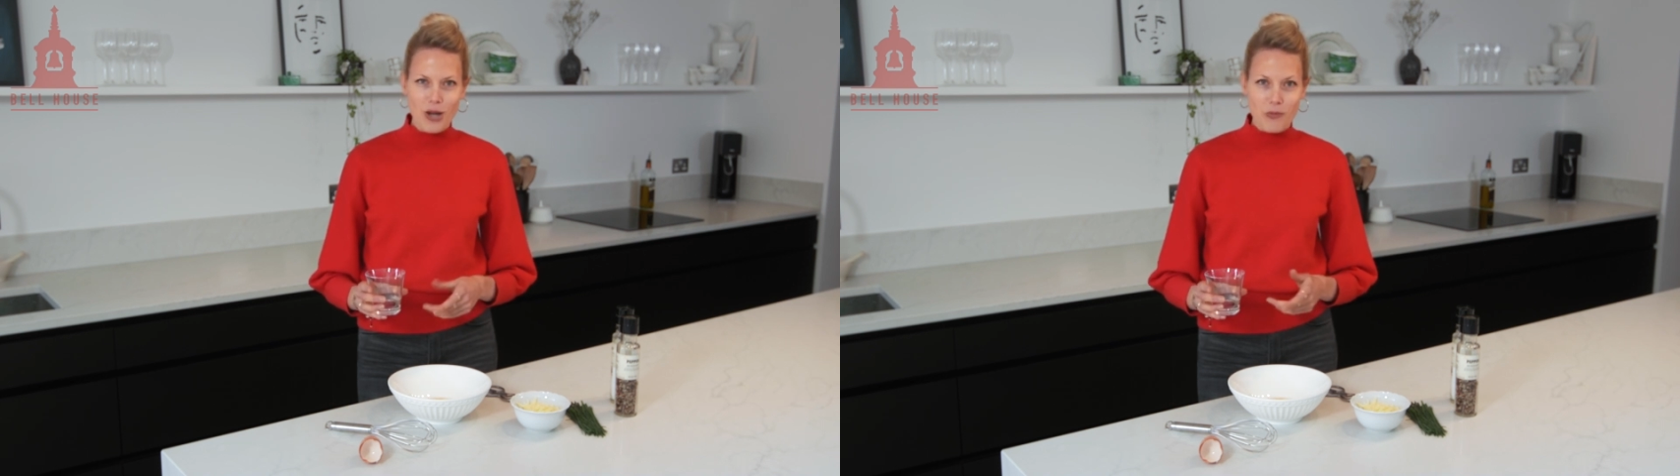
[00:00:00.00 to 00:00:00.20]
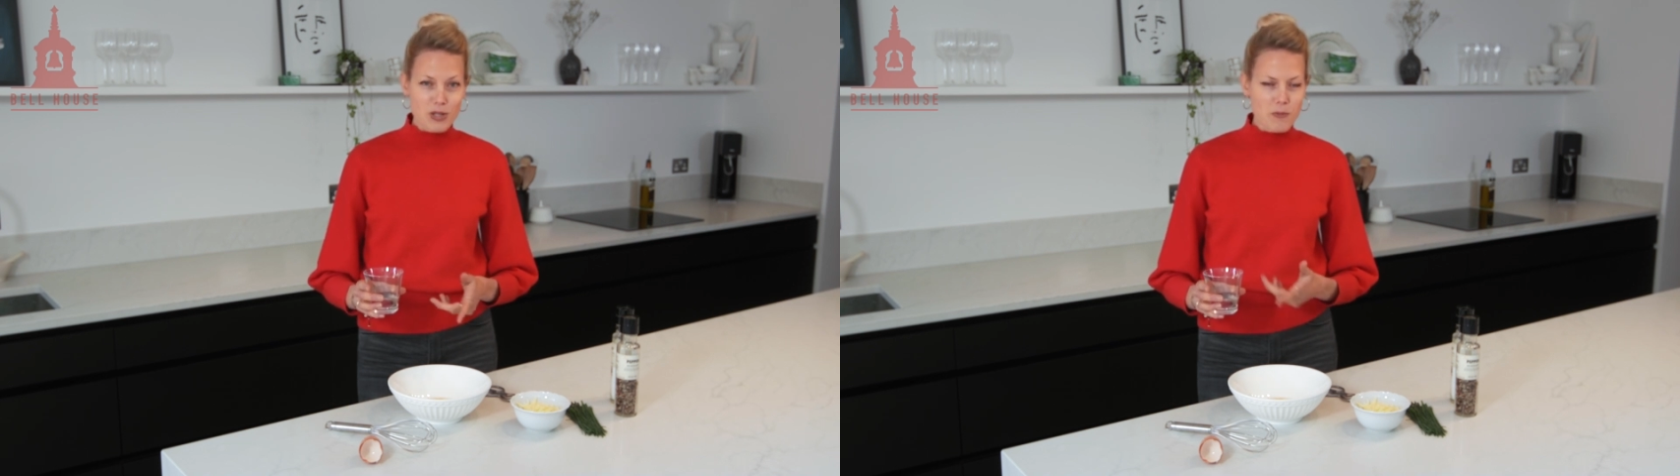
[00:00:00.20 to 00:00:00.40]

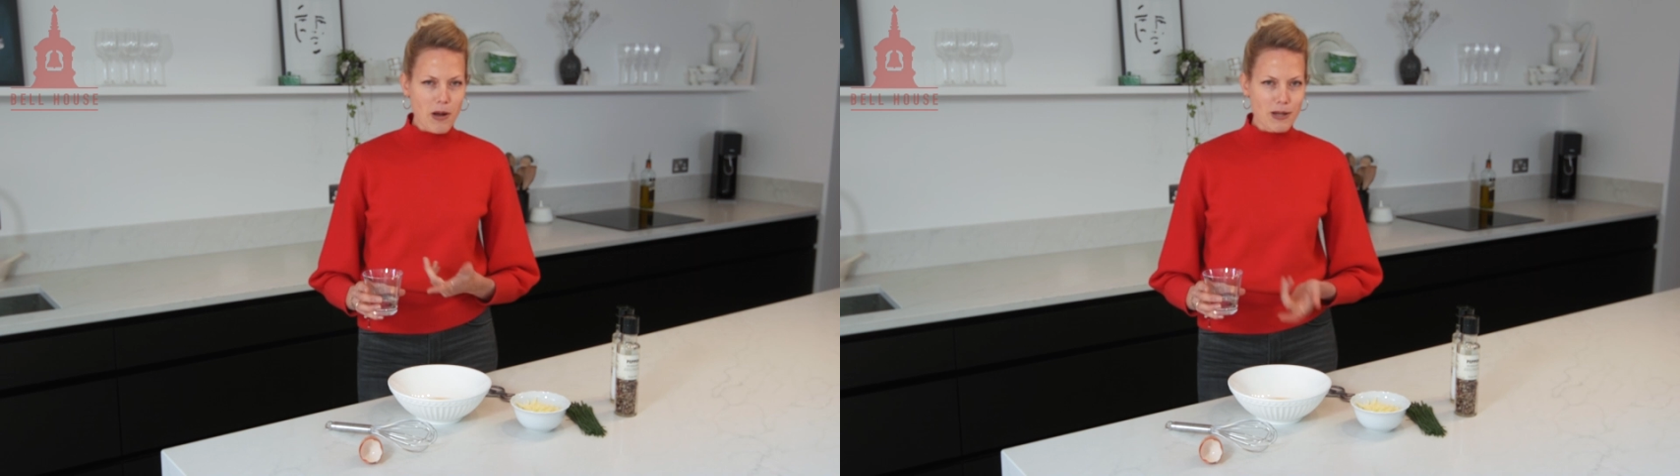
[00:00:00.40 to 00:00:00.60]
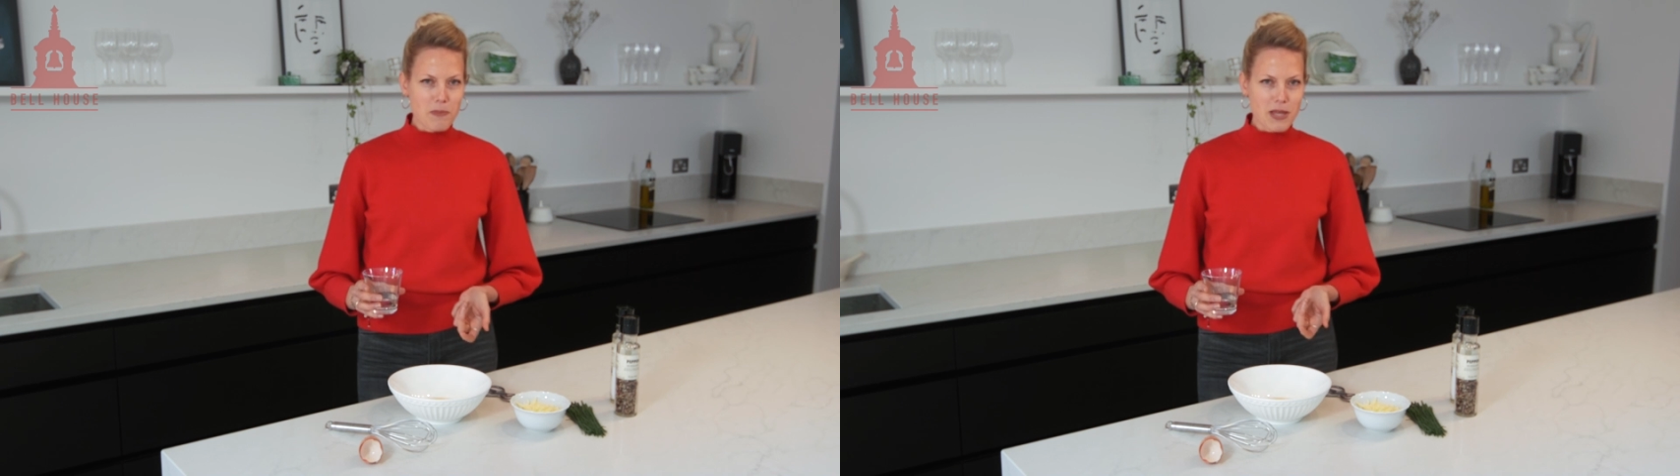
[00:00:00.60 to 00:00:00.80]
which
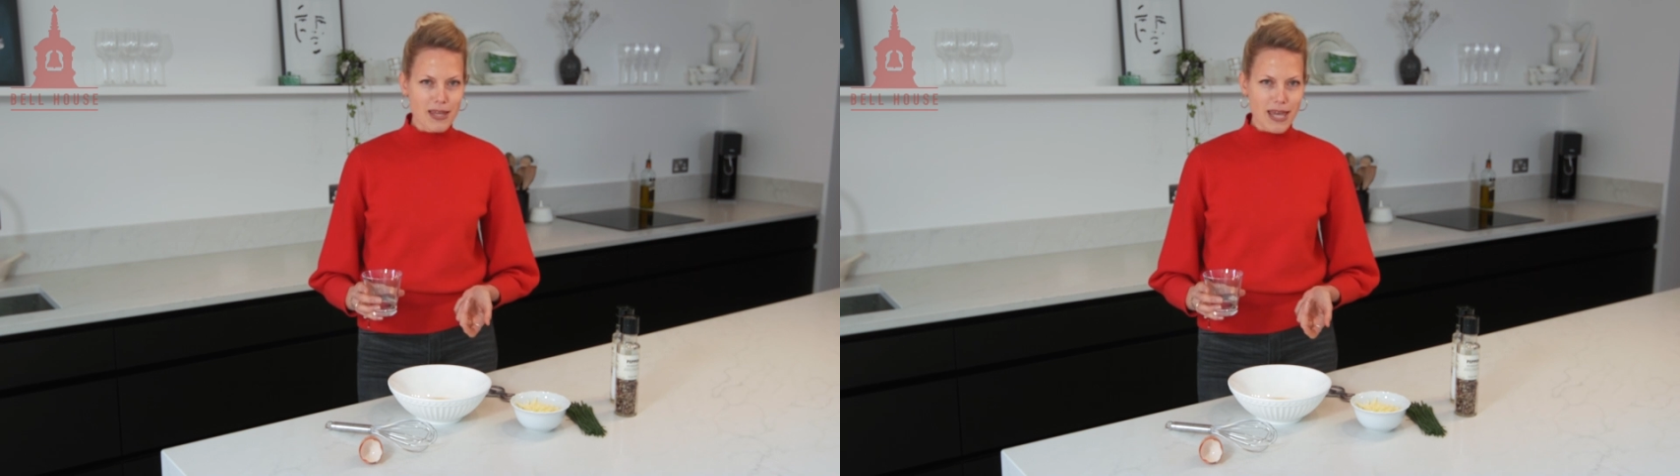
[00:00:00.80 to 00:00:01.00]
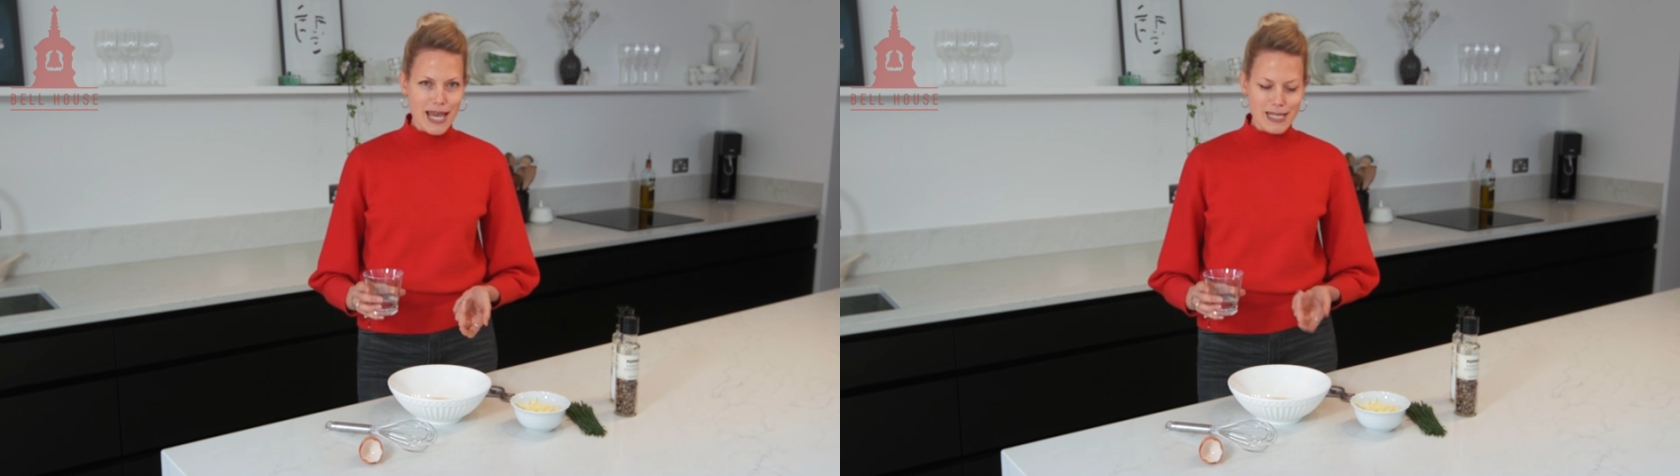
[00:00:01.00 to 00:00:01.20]
might be the
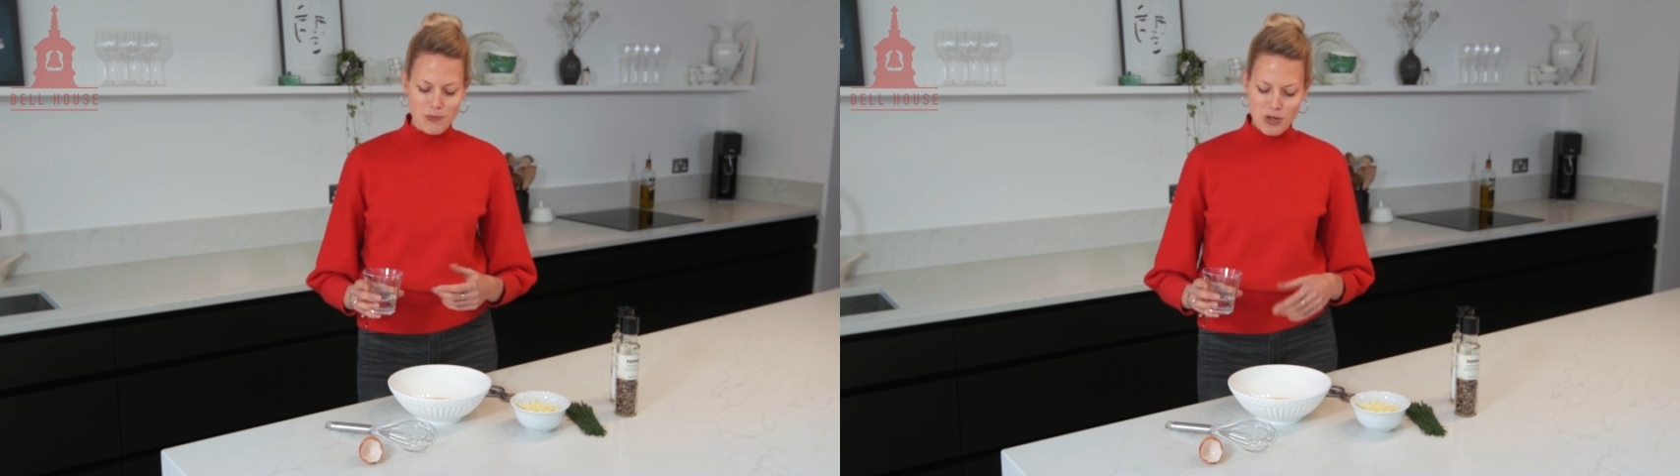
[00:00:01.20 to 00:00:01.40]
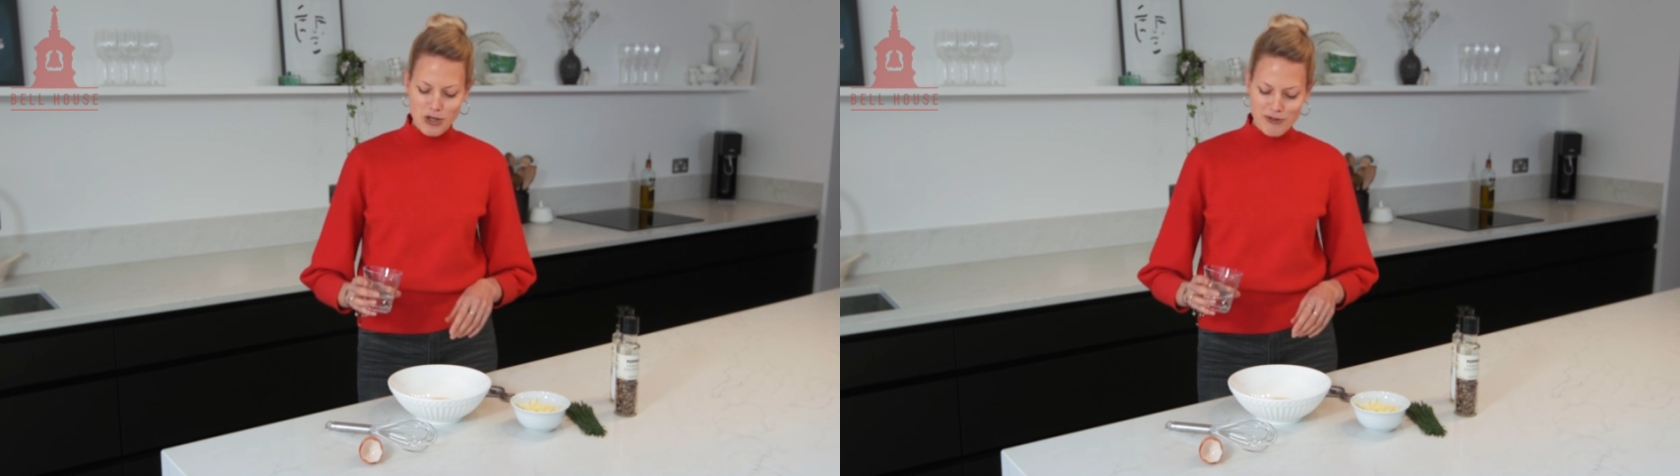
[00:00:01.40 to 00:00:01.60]
case
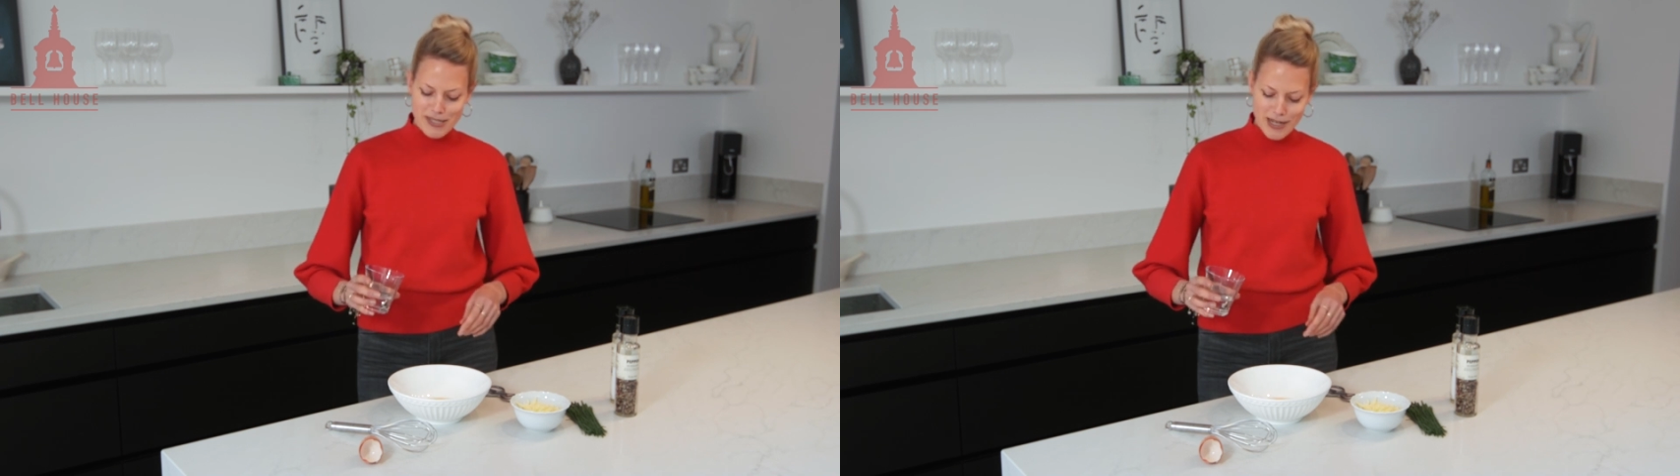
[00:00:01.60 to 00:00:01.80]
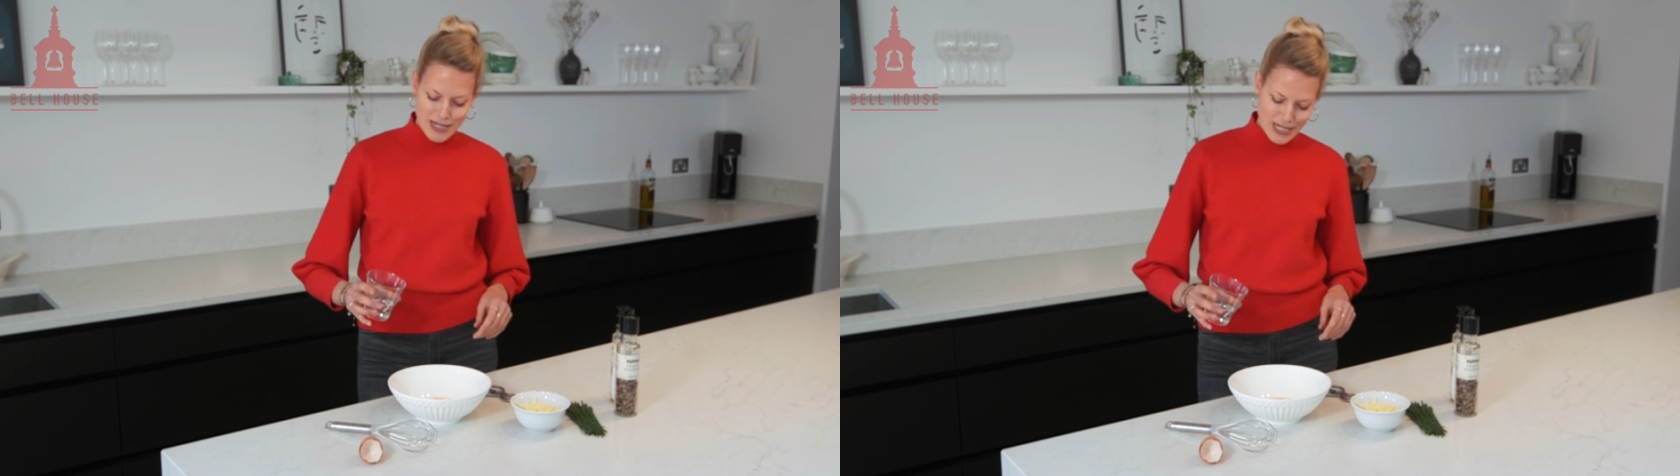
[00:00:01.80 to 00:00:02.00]
when you're
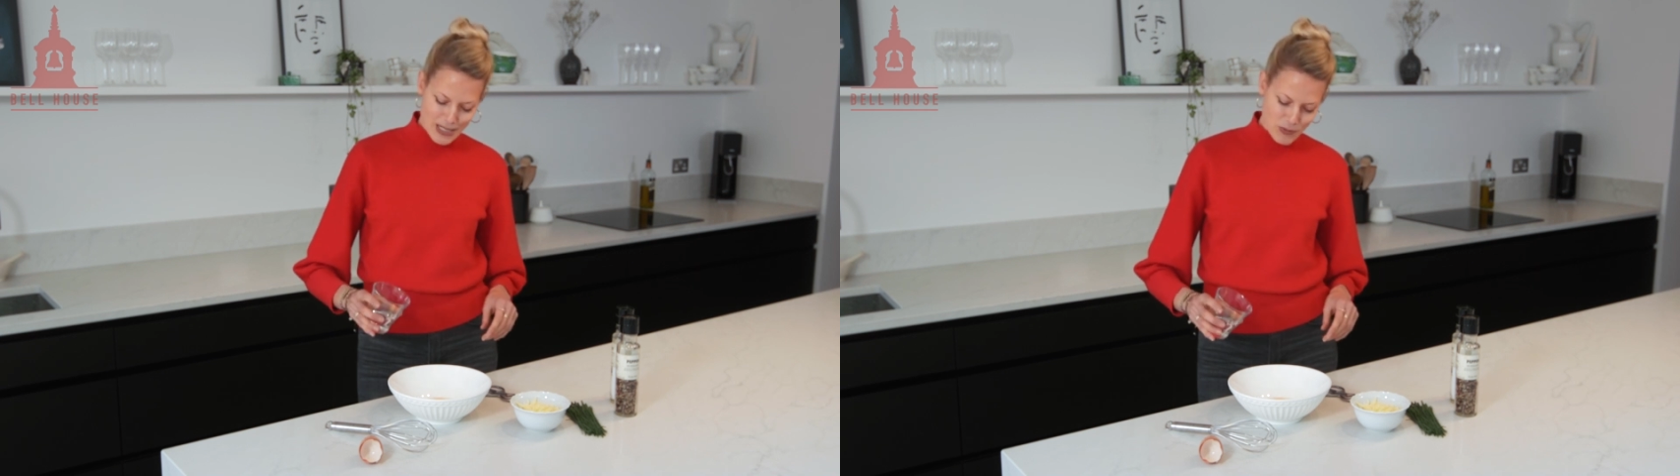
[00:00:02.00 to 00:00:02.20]
studying as